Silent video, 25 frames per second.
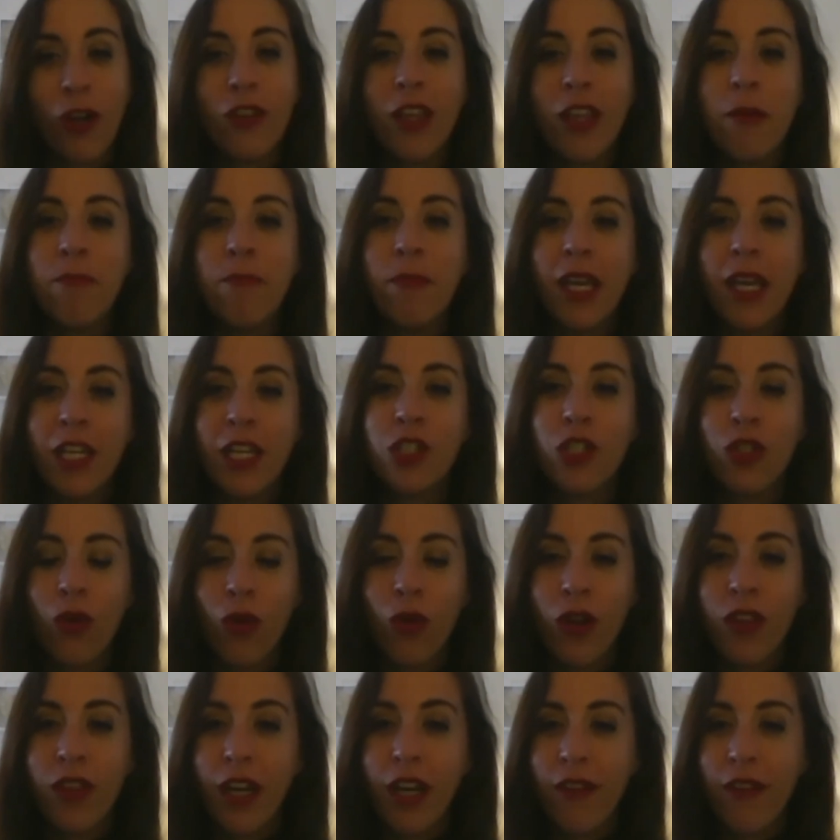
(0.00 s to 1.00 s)
They make
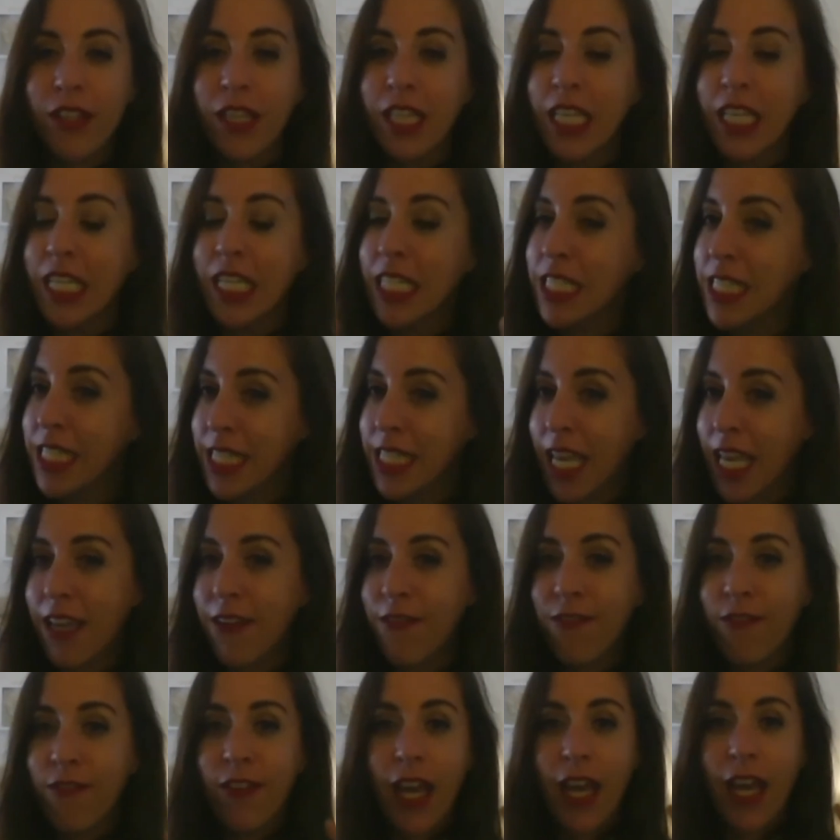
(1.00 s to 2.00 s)
sure that everything is
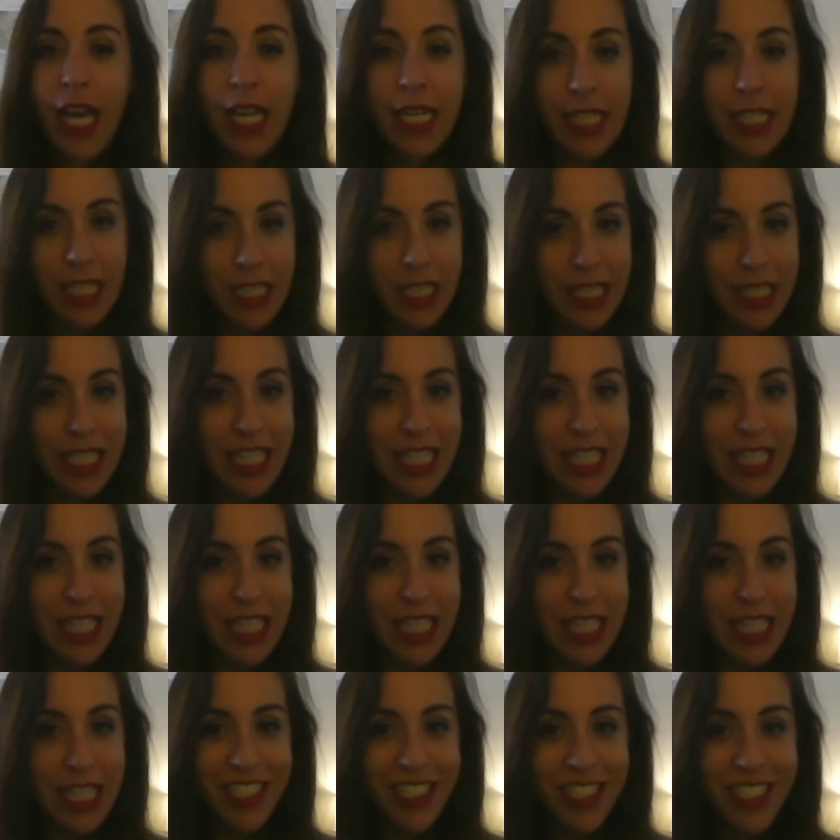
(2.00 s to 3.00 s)
safe and
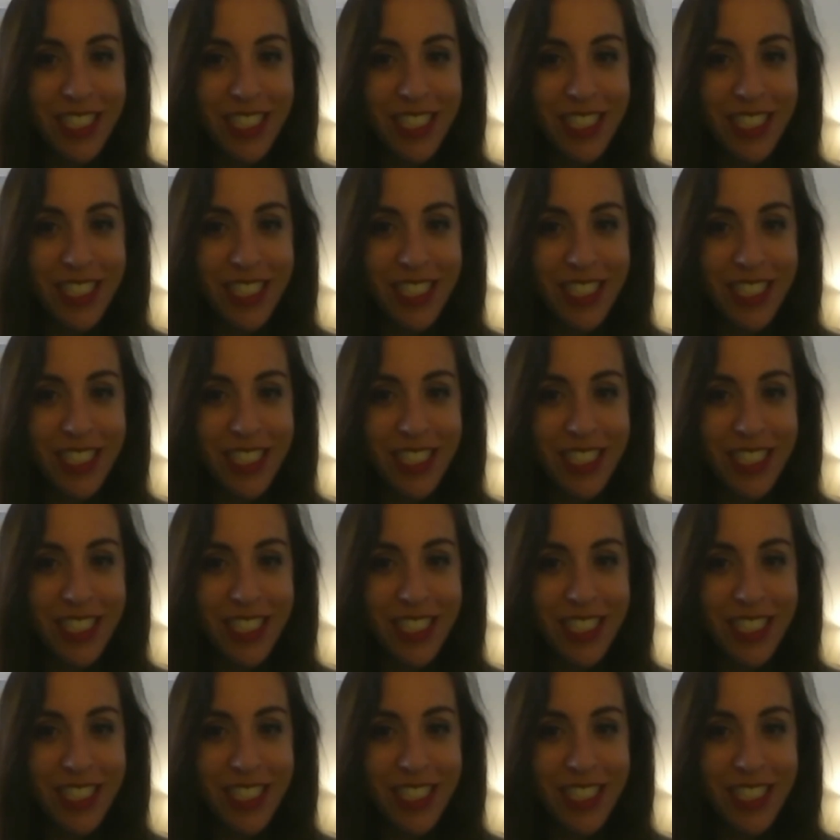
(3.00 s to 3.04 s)
cleaned